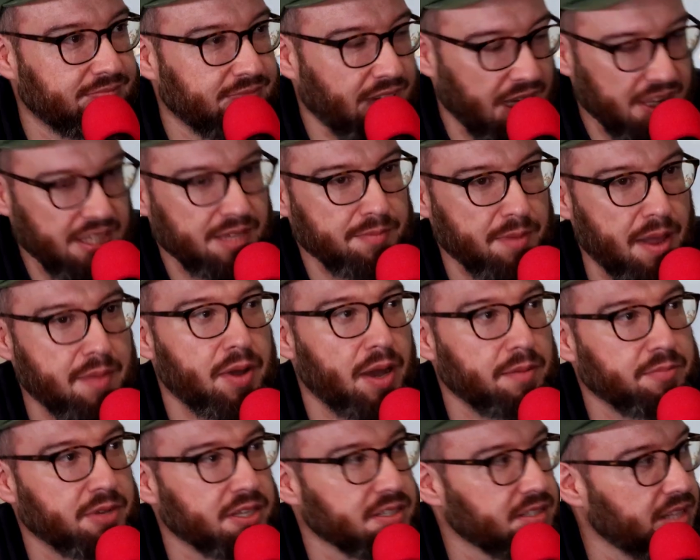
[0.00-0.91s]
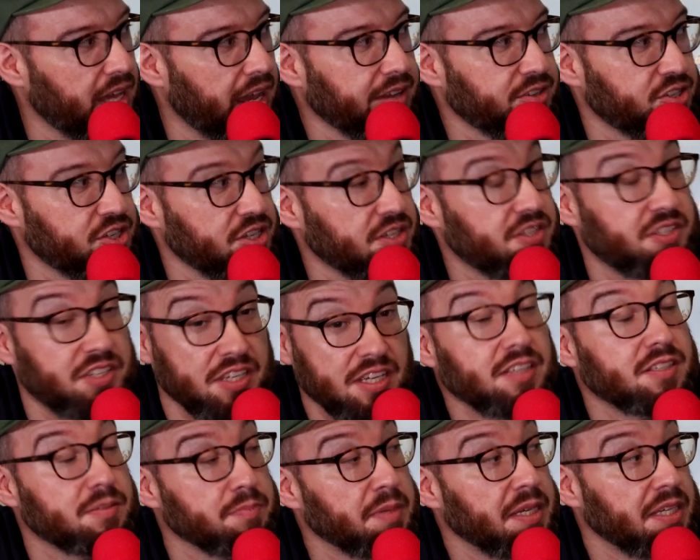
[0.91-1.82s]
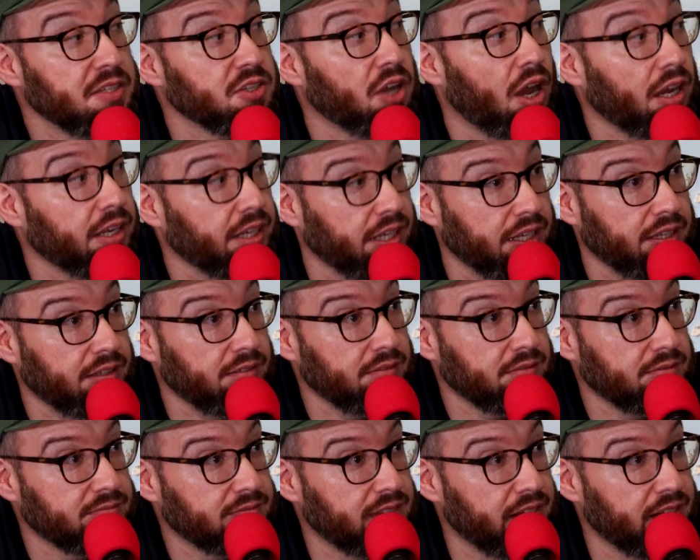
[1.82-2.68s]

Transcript: I think my mom does that. She sees me talking.